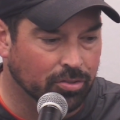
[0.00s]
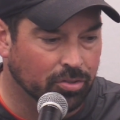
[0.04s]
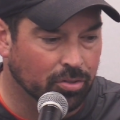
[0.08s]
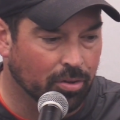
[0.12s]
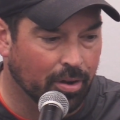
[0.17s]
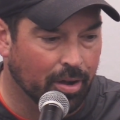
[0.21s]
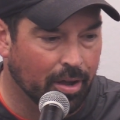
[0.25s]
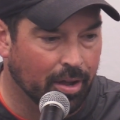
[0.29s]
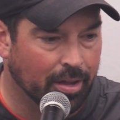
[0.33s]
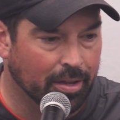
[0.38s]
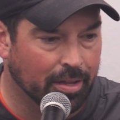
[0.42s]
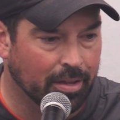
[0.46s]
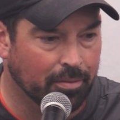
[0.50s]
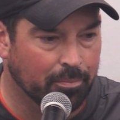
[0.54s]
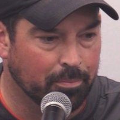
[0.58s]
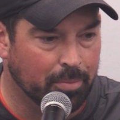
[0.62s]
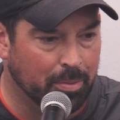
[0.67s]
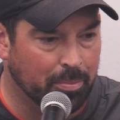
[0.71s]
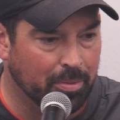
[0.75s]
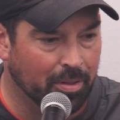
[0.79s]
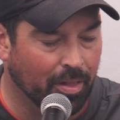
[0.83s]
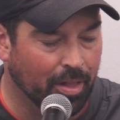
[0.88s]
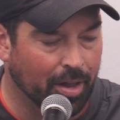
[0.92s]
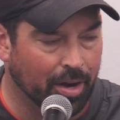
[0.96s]
So I give
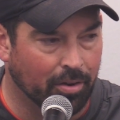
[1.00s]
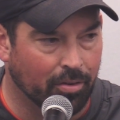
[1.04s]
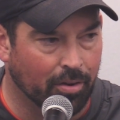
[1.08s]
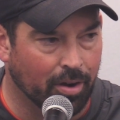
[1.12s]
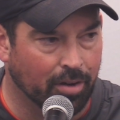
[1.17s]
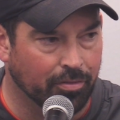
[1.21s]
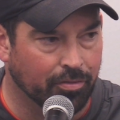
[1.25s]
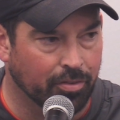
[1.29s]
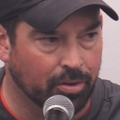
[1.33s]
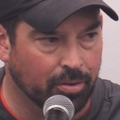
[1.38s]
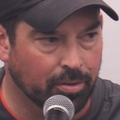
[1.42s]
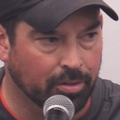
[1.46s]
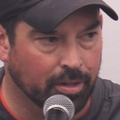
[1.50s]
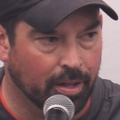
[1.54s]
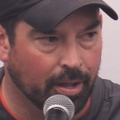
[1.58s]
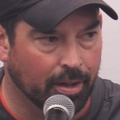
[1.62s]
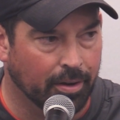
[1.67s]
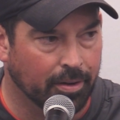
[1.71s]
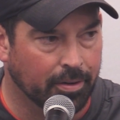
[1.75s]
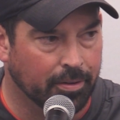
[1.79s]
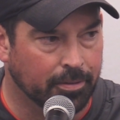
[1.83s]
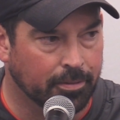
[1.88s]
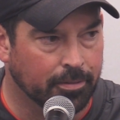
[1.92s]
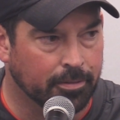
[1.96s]
you a lot of credit for doing that.